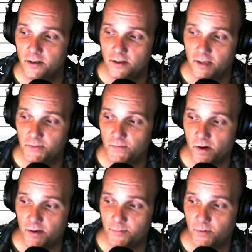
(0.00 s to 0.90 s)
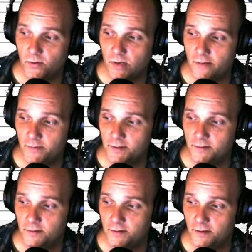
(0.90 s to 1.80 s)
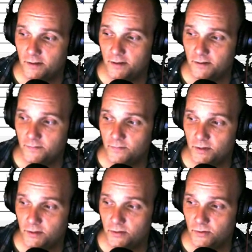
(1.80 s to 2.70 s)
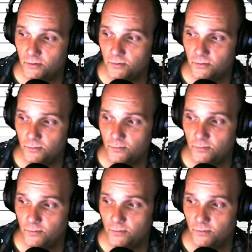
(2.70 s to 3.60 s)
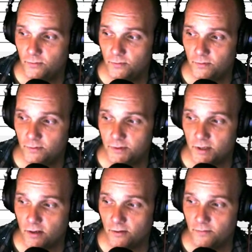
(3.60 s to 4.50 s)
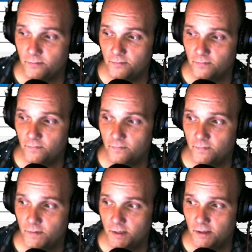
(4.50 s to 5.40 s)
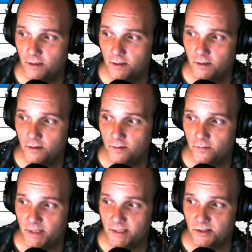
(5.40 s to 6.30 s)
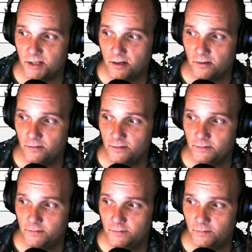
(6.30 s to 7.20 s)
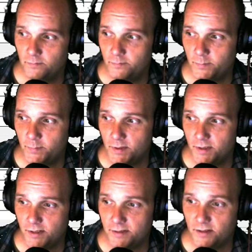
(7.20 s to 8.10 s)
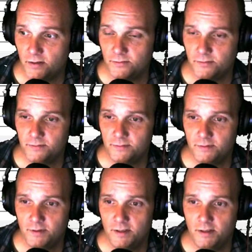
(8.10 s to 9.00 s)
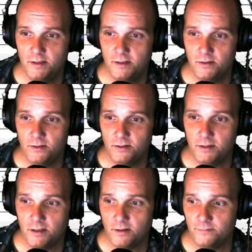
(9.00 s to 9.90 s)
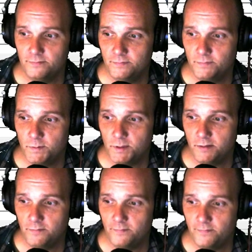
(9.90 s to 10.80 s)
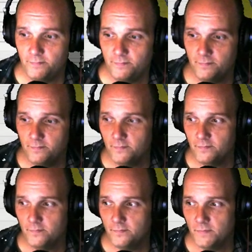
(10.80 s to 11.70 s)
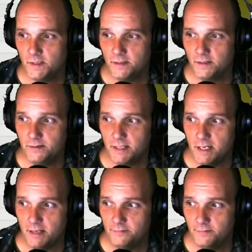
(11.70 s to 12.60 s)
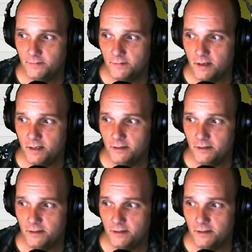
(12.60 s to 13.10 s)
as far as programming, you do talk group, make the channel, put it in a zone, you're good to go. Okay? There's that. Alright,